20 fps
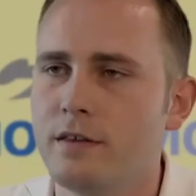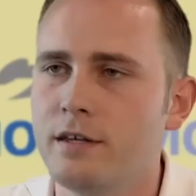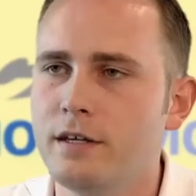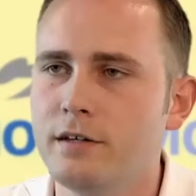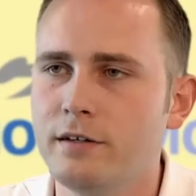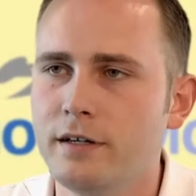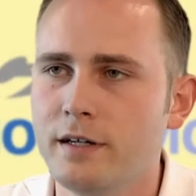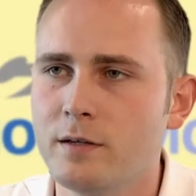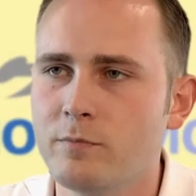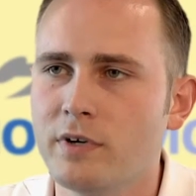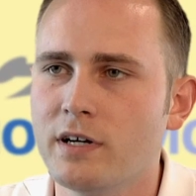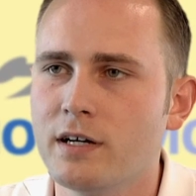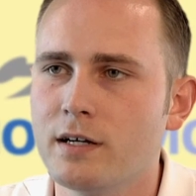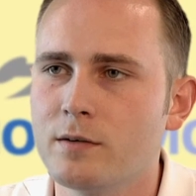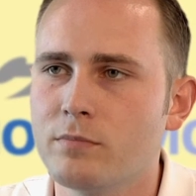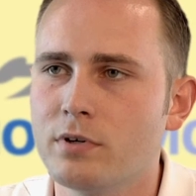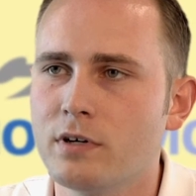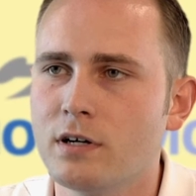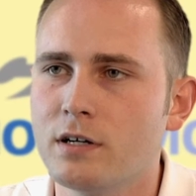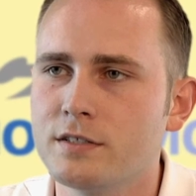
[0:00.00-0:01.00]
The internet
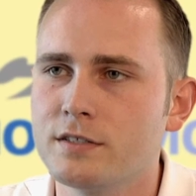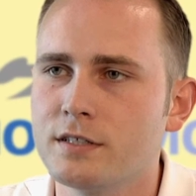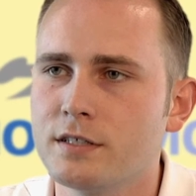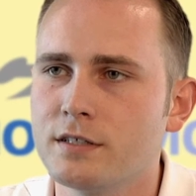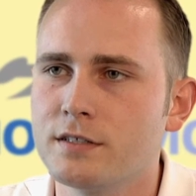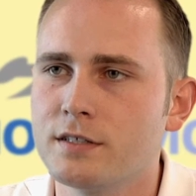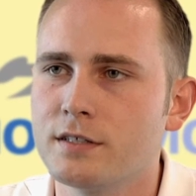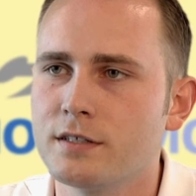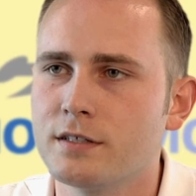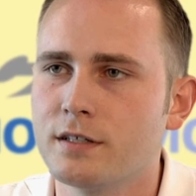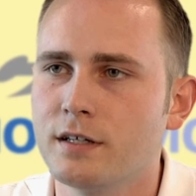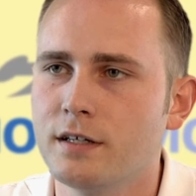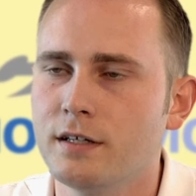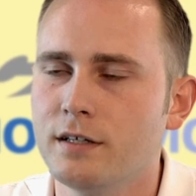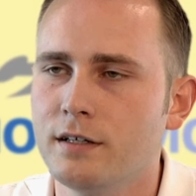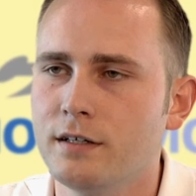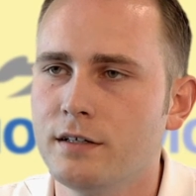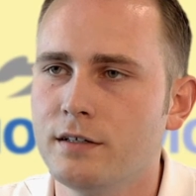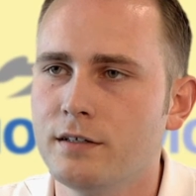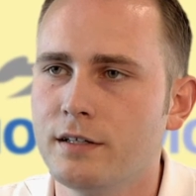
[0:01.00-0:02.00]
buying process
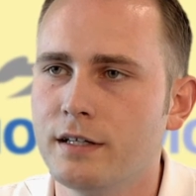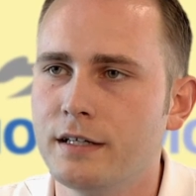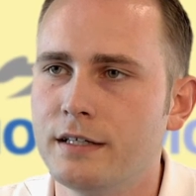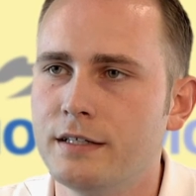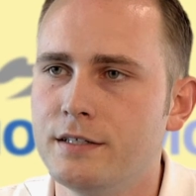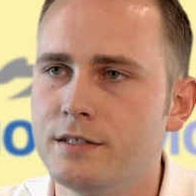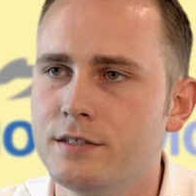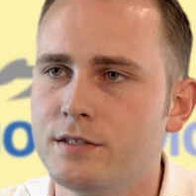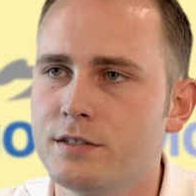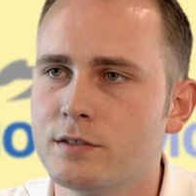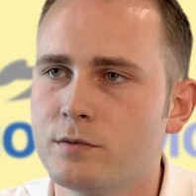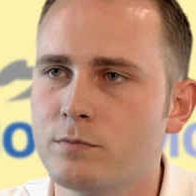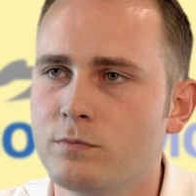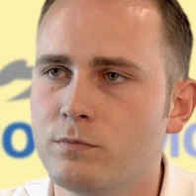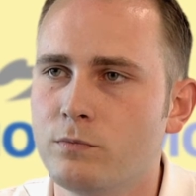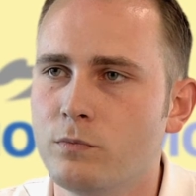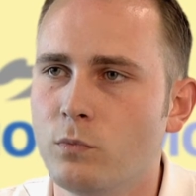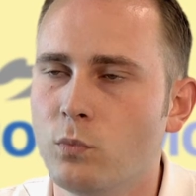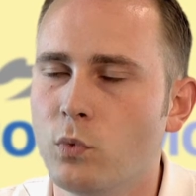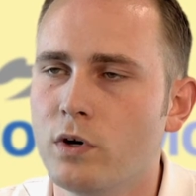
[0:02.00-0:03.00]
is
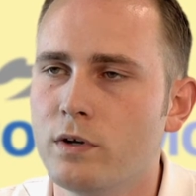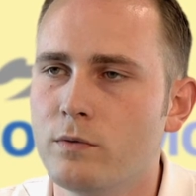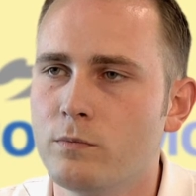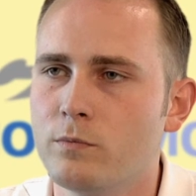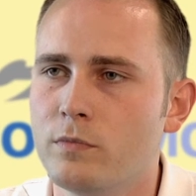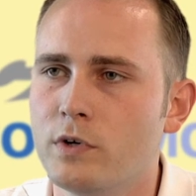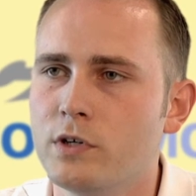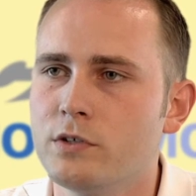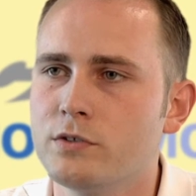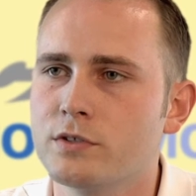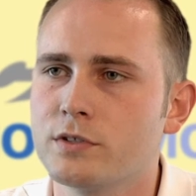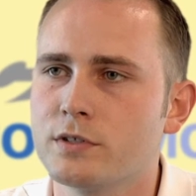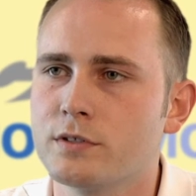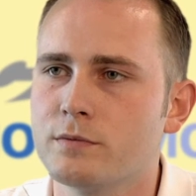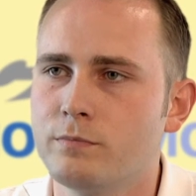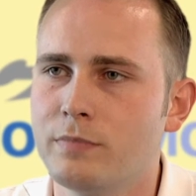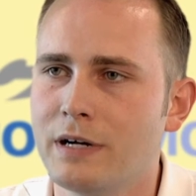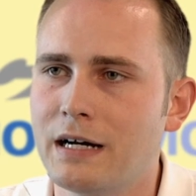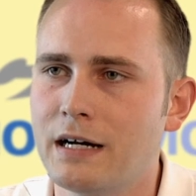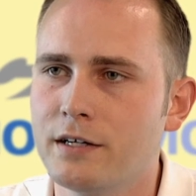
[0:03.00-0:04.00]
what
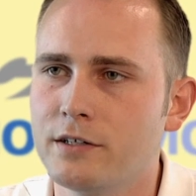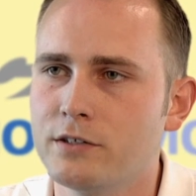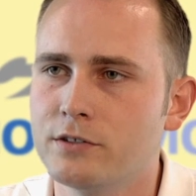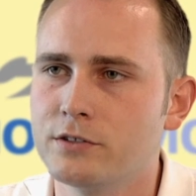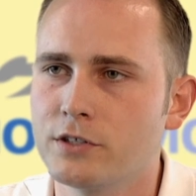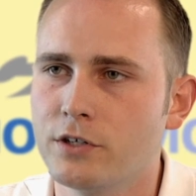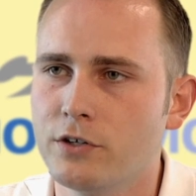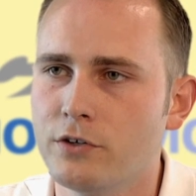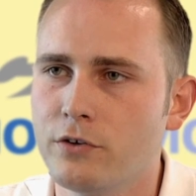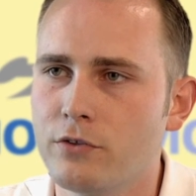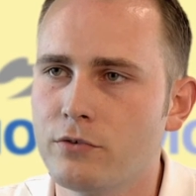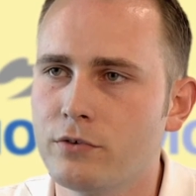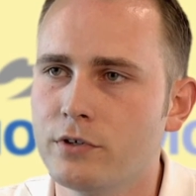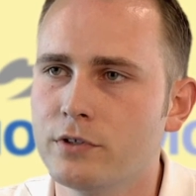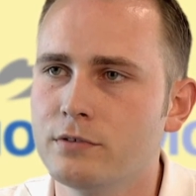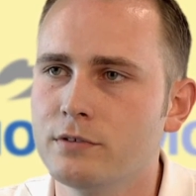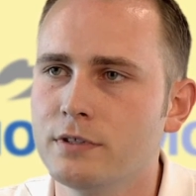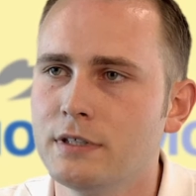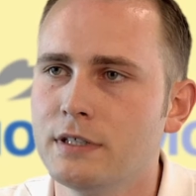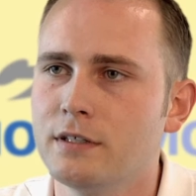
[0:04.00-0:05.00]
most buyers go
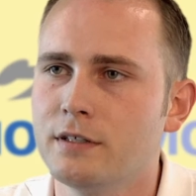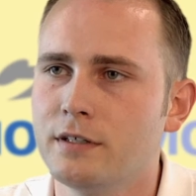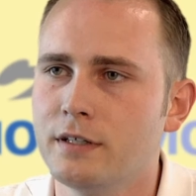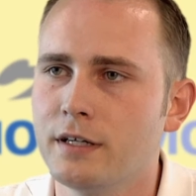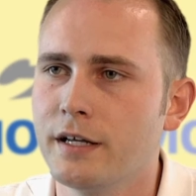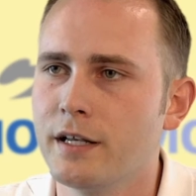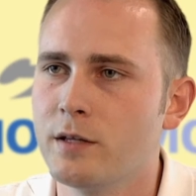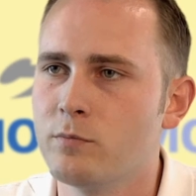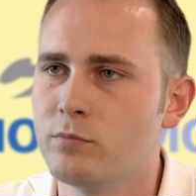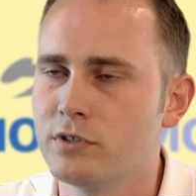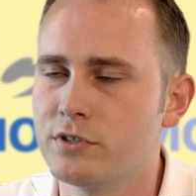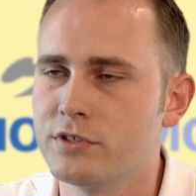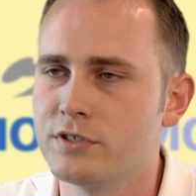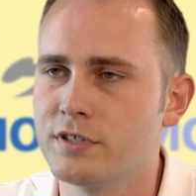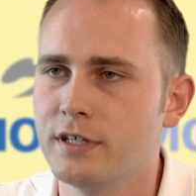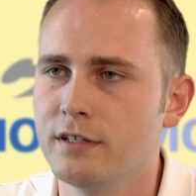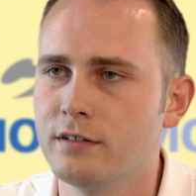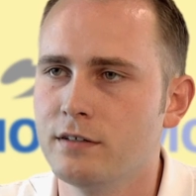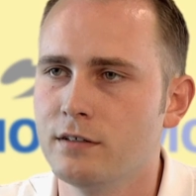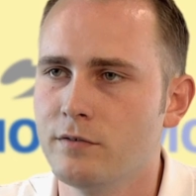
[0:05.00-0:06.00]
through.
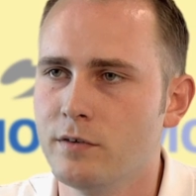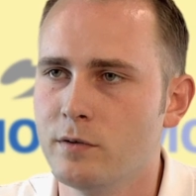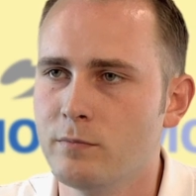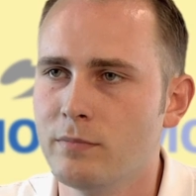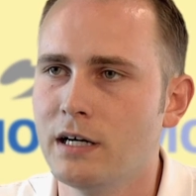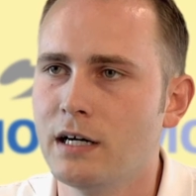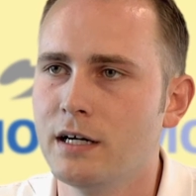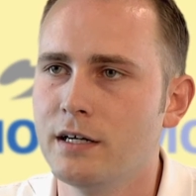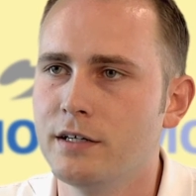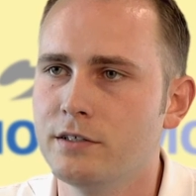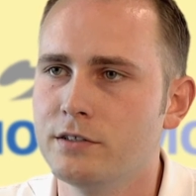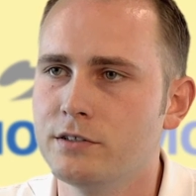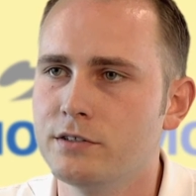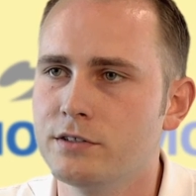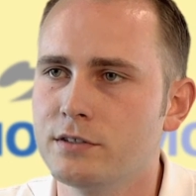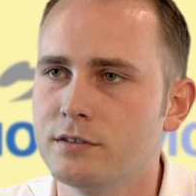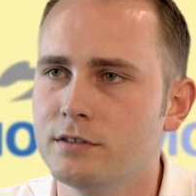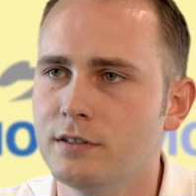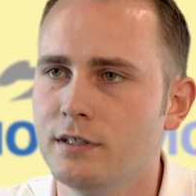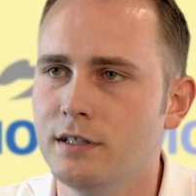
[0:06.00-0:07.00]
90% of the
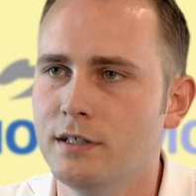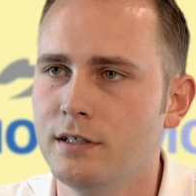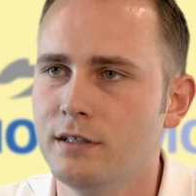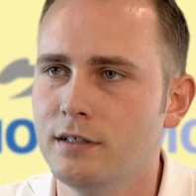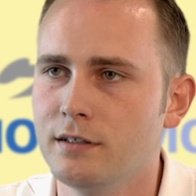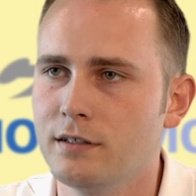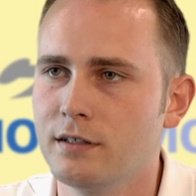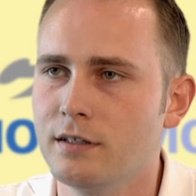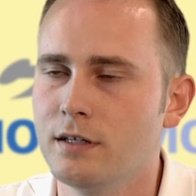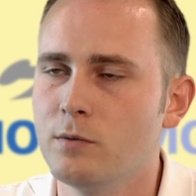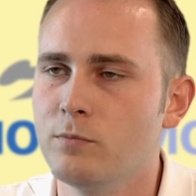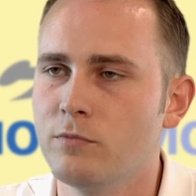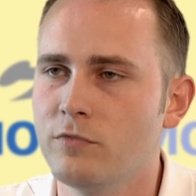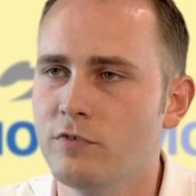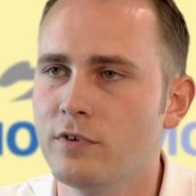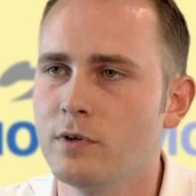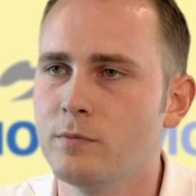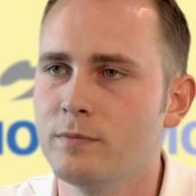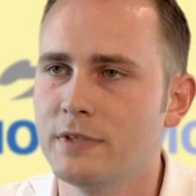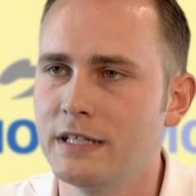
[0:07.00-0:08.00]
buyers come
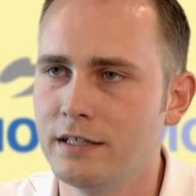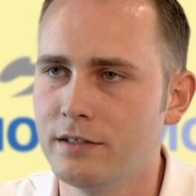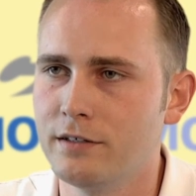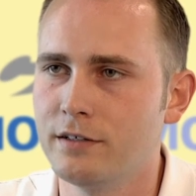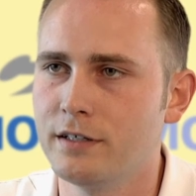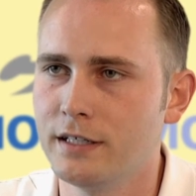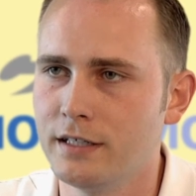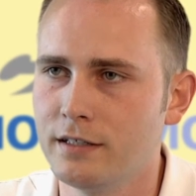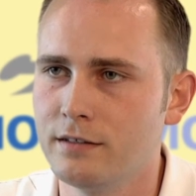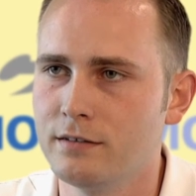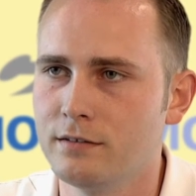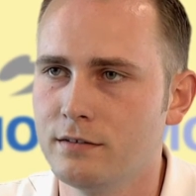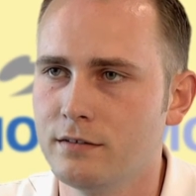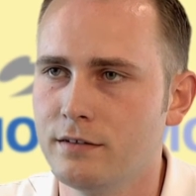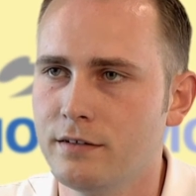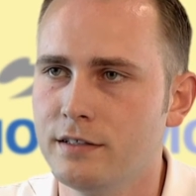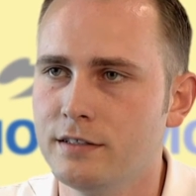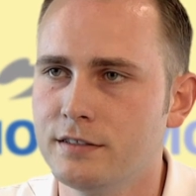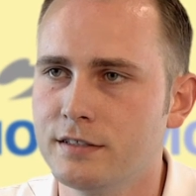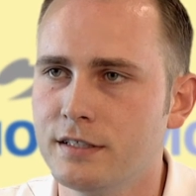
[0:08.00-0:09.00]
from the internet
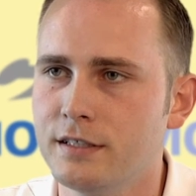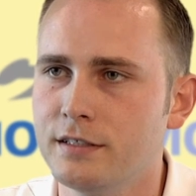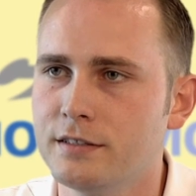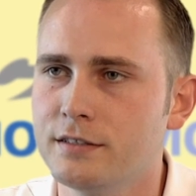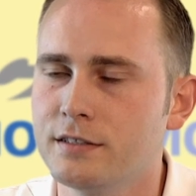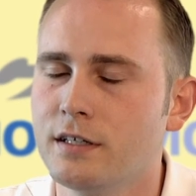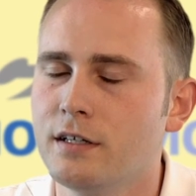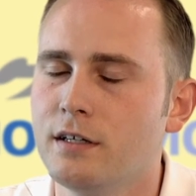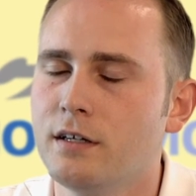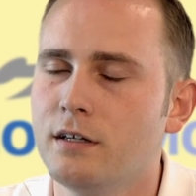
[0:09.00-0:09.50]
these days.